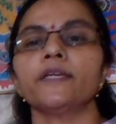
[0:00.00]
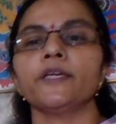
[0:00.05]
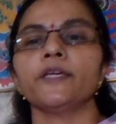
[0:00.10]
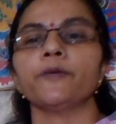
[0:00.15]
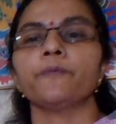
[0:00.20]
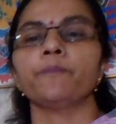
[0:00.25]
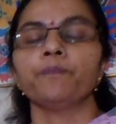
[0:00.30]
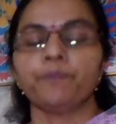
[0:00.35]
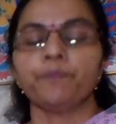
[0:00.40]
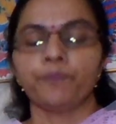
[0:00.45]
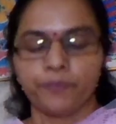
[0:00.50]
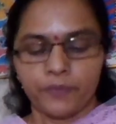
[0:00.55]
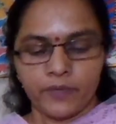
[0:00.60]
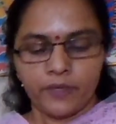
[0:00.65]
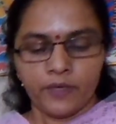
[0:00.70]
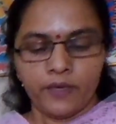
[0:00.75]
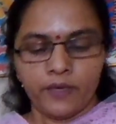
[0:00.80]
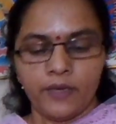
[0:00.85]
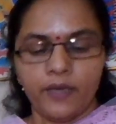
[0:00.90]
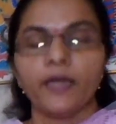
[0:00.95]
t.
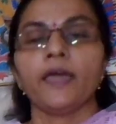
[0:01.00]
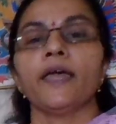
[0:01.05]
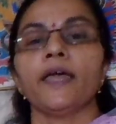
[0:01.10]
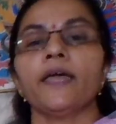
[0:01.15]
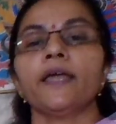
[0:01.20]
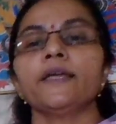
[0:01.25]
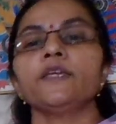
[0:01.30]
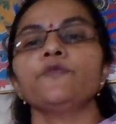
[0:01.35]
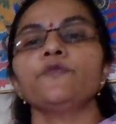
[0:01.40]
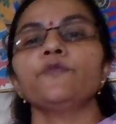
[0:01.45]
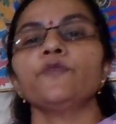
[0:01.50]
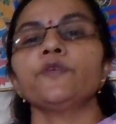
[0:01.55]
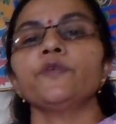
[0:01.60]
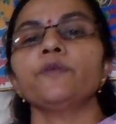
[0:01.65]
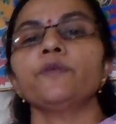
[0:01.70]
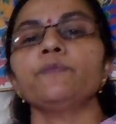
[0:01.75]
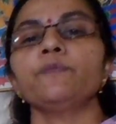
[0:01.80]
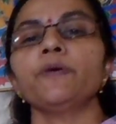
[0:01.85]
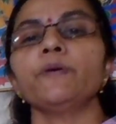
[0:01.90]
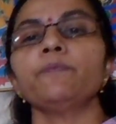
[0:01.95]
And if you
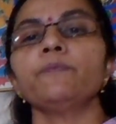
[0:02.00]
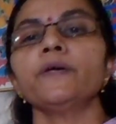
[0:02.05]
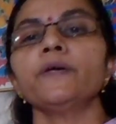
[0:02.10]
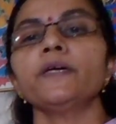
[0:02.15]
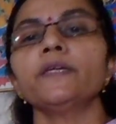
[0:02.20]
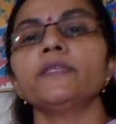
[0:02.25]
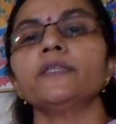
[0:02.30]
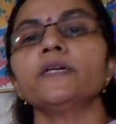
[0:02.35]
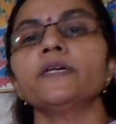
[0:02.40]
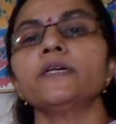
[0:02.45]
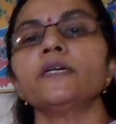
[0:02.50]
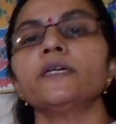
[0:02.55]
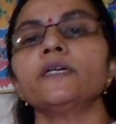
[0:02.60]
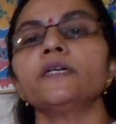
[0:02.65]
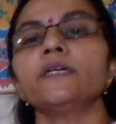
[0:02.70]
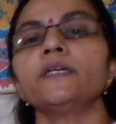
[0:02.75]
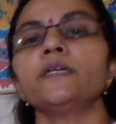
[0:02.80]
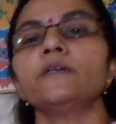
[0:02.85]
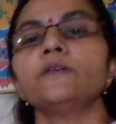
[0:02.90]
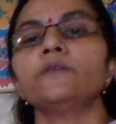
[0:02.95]
remember
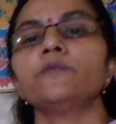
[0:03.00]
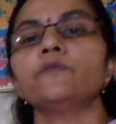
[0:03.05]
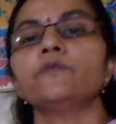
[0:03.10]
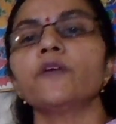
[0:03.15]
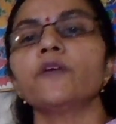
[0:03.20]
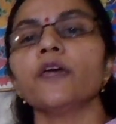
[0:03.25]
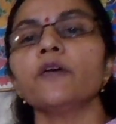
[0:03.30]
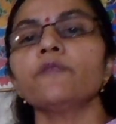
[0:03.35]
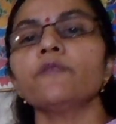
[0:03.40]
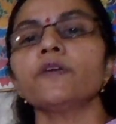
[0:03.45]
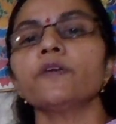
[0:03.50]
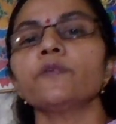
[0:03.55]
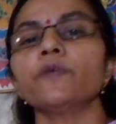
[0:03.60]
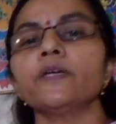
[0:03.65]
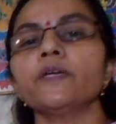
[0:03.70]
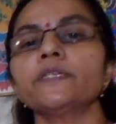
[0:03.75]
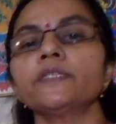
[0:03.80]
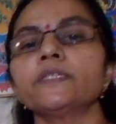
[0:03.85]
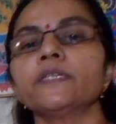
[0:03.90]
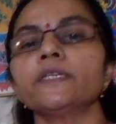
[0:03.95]
the wave
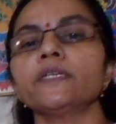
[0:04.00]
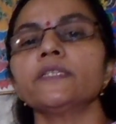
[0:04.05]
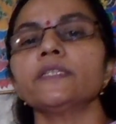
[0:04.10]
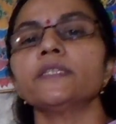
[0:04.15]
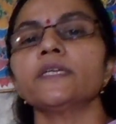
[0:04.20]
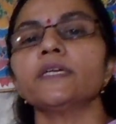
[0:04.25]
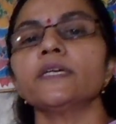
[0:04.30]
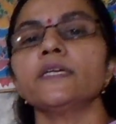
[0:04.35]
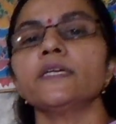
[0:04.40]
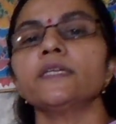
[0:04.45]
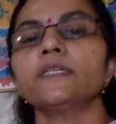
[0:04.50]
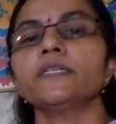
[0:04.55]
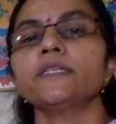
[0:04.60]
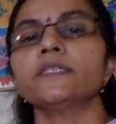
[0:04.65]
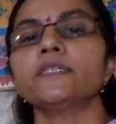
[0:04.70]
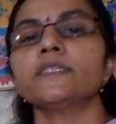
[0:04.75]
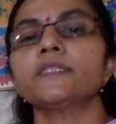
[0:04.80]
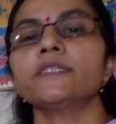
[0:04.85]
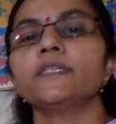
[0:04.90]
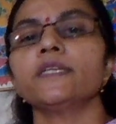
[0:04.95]
equation, there it
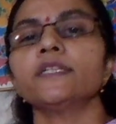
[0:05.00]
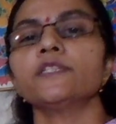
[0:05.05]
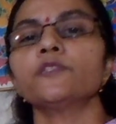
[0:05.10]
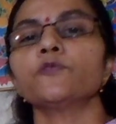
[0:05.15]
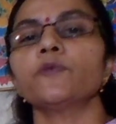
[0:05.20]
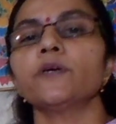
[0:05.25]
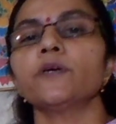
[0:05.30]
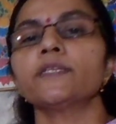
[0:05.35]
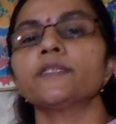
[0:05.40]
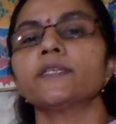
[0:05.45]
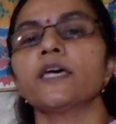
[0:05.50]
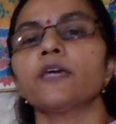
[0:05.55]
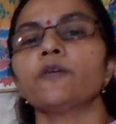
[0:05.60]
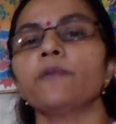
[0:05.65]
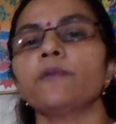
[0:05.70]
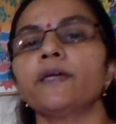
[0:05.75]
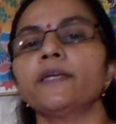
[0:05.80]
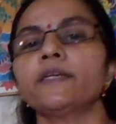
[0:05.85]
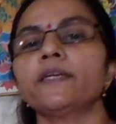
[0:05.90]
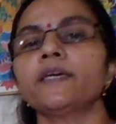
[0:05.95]
is del square psi
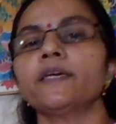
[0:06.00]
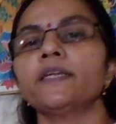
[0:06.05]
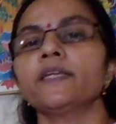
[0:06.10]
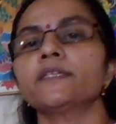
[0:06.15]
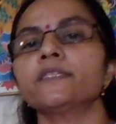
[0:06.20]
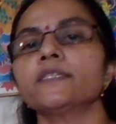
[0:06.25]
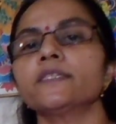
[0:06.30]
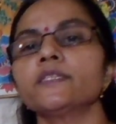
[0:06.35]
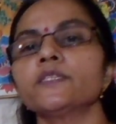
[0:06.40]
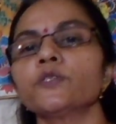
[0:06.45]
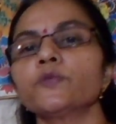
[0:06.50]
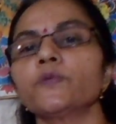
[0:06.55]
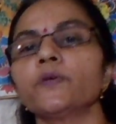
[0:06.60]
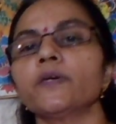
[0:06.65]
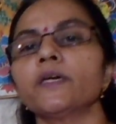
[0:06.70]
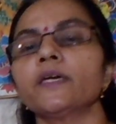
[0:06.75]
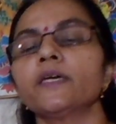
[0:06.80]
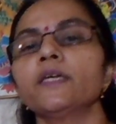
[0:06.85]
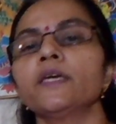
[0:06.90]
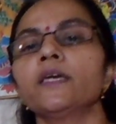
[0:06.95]
by del x
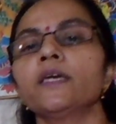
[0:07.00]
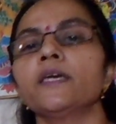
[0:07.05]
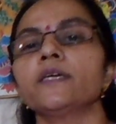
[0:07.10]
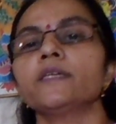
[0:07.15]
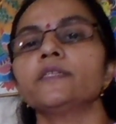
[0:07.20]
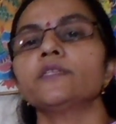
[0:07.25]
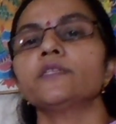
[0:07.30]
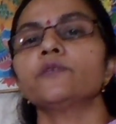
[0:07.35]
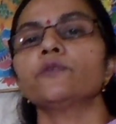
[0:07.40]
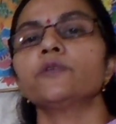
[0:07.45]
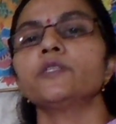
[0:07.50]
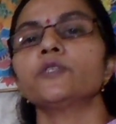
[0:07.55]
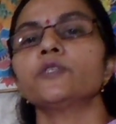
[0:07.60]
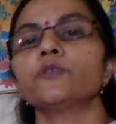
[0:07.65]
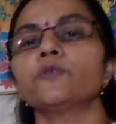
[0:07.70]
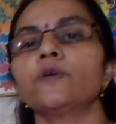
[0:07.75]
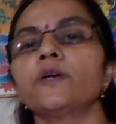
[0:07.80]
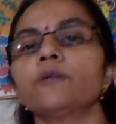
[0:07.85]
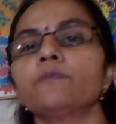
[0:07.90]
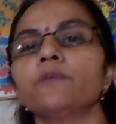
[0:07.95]
square is equals to
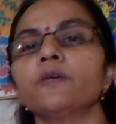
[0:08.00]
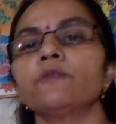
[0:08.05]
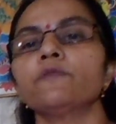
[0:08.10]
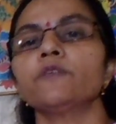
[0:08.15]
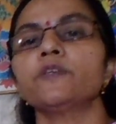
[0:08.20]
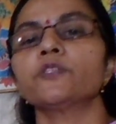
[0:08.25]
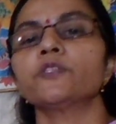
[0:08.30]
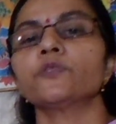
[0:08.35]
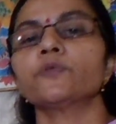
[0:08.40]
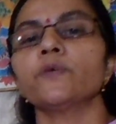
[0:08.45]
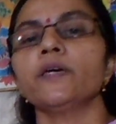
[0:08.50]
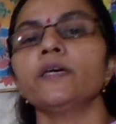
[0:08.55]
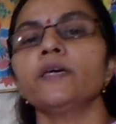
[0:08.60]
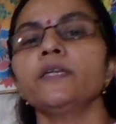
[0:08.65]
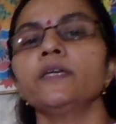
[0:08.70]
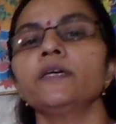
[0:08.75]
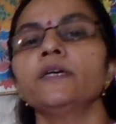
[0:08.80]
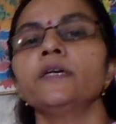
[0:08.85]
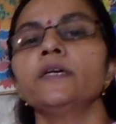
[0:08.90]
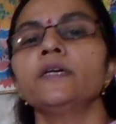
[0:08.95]
1 by v
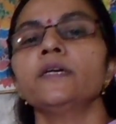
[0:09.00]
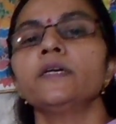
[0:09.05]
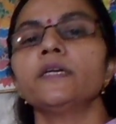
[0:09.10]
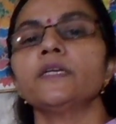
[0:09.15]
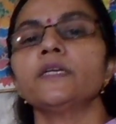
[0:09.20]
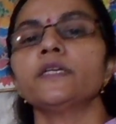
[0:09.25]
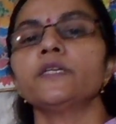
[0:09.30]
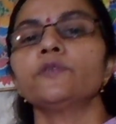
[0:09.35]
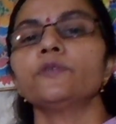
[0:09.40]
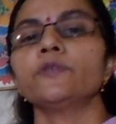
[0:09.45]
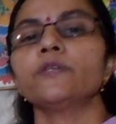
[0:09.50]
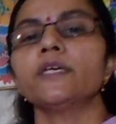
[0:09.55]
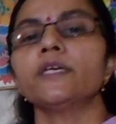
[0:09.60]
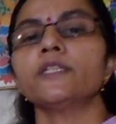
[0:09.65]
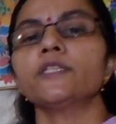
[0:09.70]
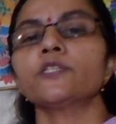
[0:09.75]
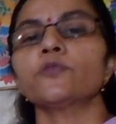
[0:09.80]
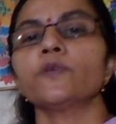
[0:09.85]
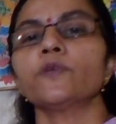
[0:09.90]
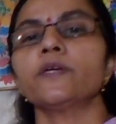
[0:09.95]
square into del
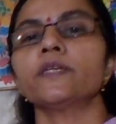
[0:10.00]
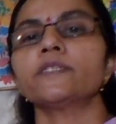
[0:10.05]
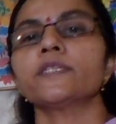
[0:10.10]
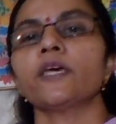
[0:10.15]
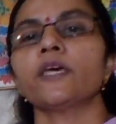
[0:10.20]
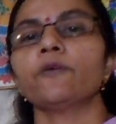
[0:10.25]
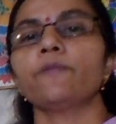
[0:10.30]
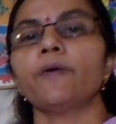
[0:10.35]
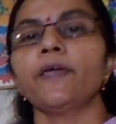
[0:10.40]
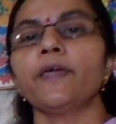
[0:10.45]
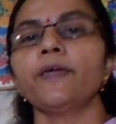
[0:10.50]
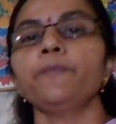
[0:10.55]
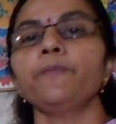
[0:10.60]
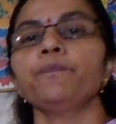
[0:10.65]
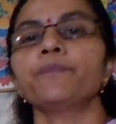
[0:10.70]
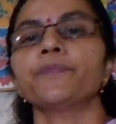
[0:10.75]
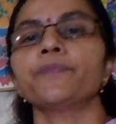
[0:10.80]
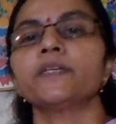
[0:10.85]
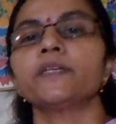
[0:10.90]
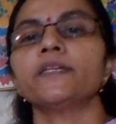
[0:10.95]
square psi
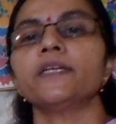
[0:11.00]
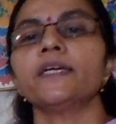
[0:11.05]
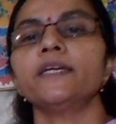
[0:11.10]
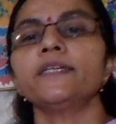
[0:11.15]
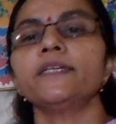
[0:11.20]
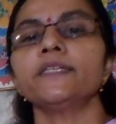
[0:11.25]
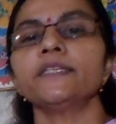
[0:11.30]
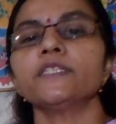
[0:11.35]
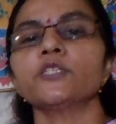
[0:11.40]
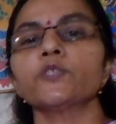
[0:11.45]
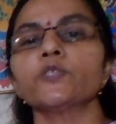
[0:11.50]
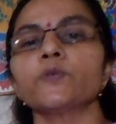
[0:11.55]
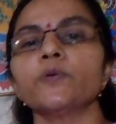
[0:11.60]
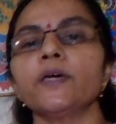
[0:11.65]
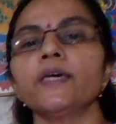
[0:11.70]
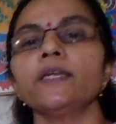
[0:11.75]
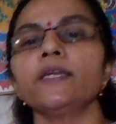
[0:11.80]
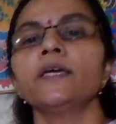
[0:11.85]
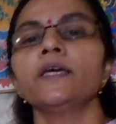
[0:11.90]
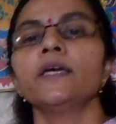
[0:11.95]
by del t
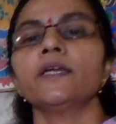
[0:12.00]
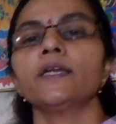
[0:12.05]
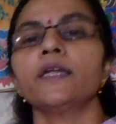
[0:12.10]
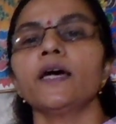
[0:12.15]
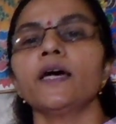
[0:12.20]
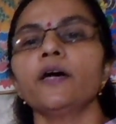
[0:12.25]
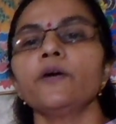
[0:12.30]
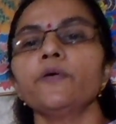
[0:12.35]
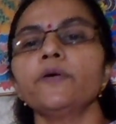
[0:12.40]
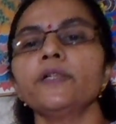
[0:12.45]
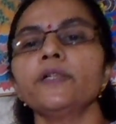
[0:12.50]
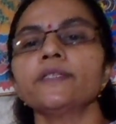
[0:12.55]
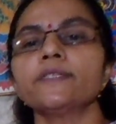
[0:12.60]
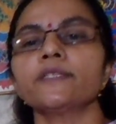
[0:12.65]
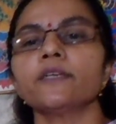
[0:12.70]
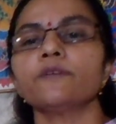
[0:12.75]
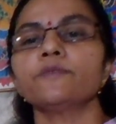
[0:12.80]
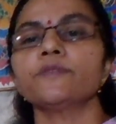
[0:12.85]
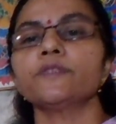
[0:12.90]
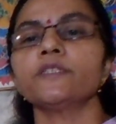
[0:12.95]
square. Now we will
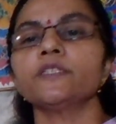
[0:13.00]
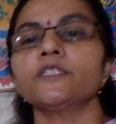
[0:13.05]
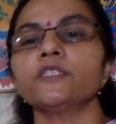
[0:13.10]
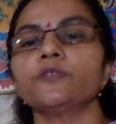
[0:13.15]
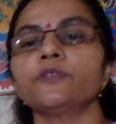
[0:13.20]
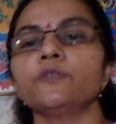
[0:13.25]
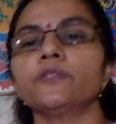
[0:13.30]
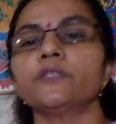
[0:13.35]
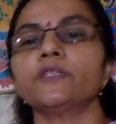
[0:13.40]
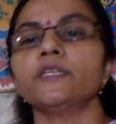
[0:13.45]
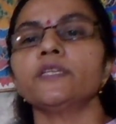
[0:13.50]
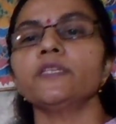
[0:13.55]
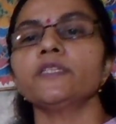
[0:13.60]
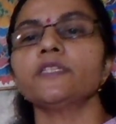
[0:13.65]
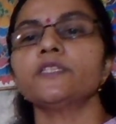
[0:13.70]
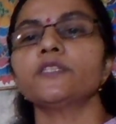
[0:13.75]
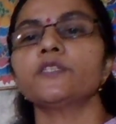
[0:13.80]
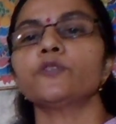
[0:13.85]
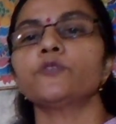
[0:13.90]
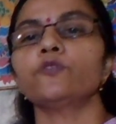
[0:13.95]
substitute
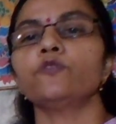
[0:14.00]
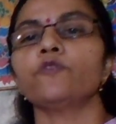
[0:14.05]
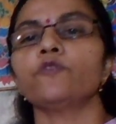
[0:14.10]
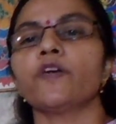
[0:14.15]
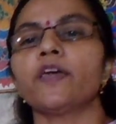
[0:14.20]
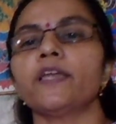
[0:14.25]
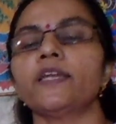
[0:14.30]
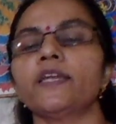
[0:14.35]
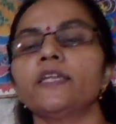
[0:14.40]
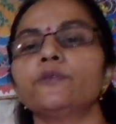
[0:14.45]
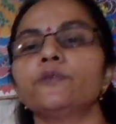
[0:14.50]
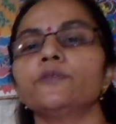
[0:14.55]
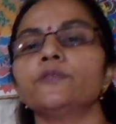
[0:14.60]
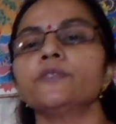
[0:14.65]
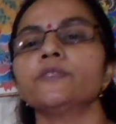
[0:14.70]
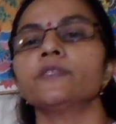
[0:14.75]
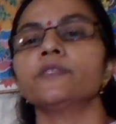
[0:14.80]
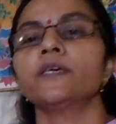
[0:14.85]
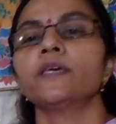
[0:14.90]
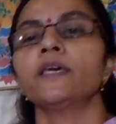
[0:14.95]
these two values